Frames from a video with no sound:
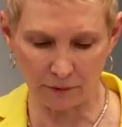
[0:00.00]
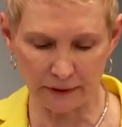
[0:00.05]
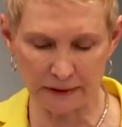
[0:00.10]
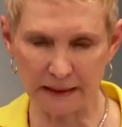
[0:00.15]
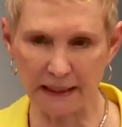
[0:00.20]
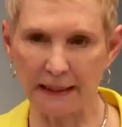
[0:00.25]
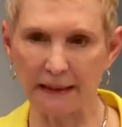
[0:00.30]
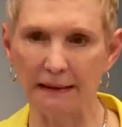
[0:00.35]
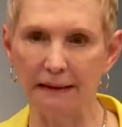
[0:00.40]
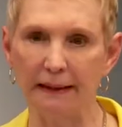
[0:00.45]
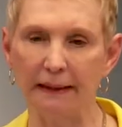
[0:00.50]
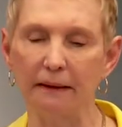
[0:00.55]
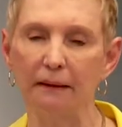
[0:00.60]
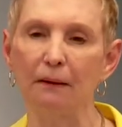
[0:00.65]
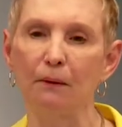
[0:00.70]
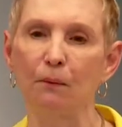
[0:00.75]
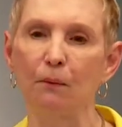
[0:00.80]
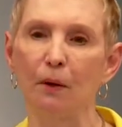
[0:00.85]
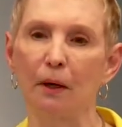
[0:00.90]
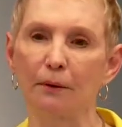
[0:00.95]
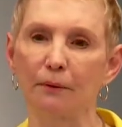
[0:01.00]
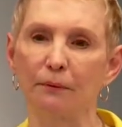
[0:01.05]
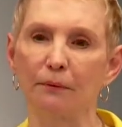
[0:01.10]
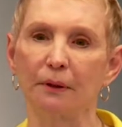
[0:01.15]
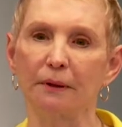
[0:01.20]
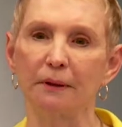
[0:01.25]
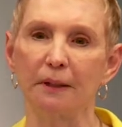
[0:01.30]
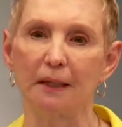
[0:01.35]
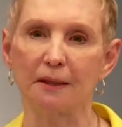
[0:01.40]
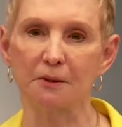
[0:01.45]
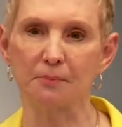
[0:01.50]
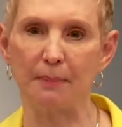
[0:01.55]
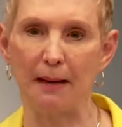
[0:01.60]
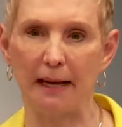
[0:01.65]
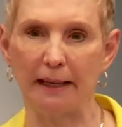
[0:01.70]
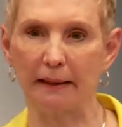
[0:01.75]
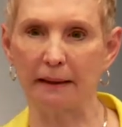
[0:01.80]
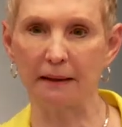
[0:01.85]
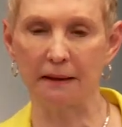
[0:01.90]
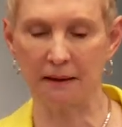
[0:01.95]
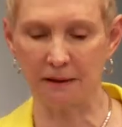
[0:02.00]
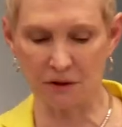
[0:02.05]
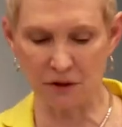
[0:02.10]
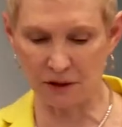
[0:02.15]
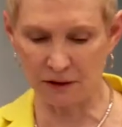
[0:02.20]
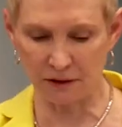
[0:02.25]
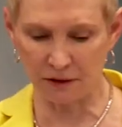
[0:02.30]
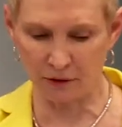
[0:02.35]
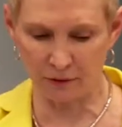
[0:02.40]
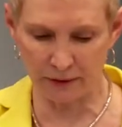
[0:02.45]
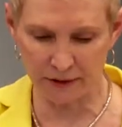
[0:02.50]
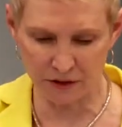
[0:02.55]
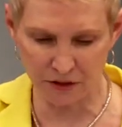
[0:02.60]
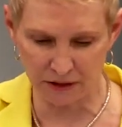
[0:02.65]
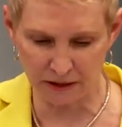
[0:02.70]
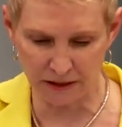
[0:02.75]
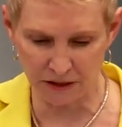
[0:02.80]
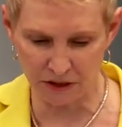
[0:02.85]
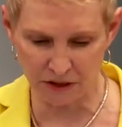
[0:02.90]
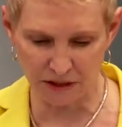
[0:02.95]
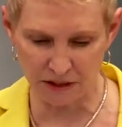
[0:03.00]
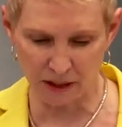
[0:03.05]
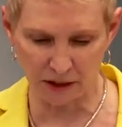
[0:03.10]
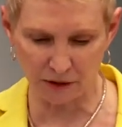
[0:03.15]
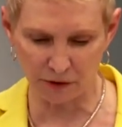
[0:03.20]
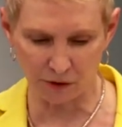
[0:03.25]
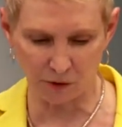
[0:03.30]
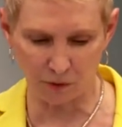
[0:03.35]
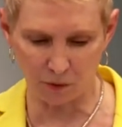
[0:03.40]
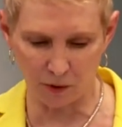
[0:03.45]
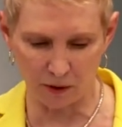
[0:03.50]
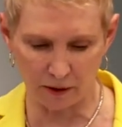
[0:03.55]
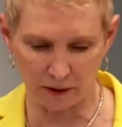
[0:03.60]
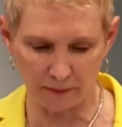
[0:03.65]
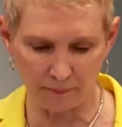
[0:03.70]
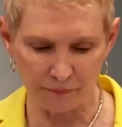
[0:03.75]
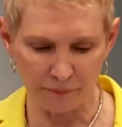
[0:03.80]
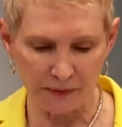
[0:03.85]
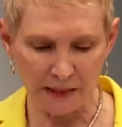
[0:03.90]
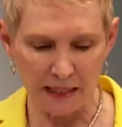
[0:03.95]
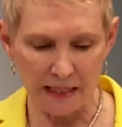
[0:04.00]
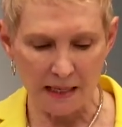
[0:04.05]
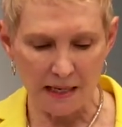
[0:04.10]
It's kind of like water on a duck's back. It's just not going to work.